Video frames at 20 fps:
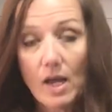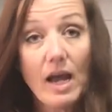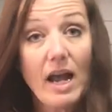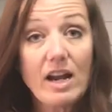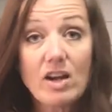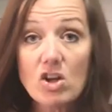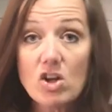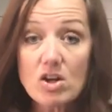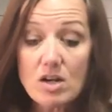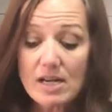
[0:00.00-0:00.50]

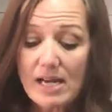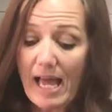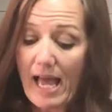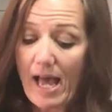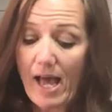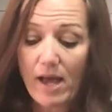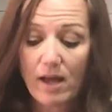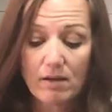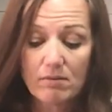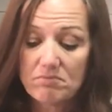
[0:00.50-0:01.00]
And you can
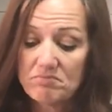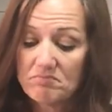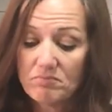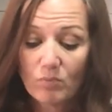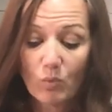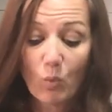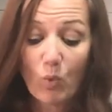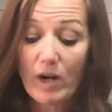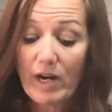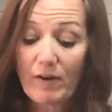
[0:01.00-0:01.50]

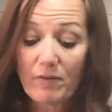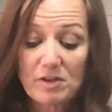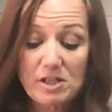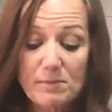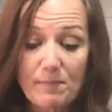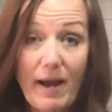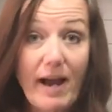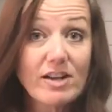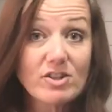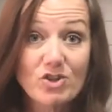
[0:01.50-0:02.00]
add whatever
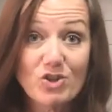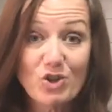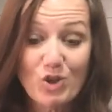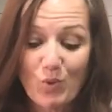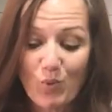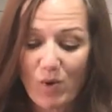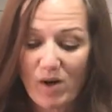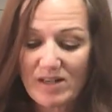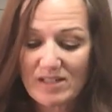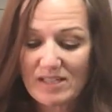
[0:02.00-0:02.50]
spices
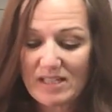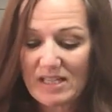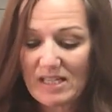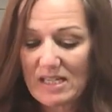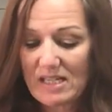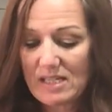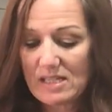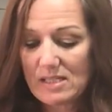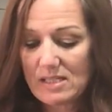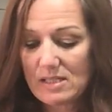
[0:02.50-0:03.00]
you want to
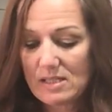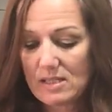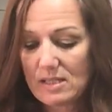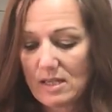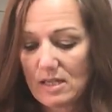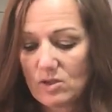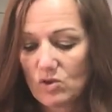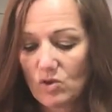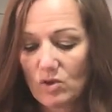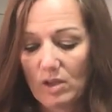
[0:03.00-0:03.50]
this.
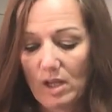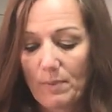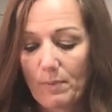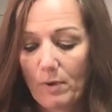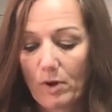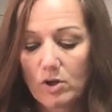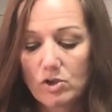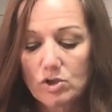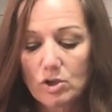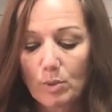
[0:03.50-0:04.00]
It's really
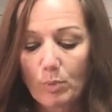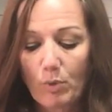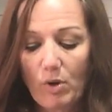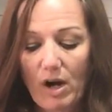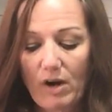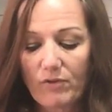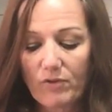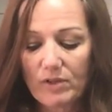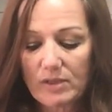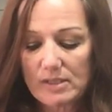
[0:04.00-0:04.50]
personal
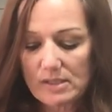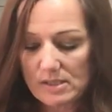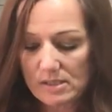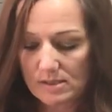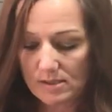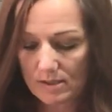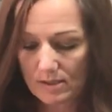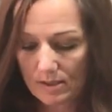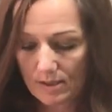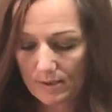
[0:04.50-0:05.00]
preference.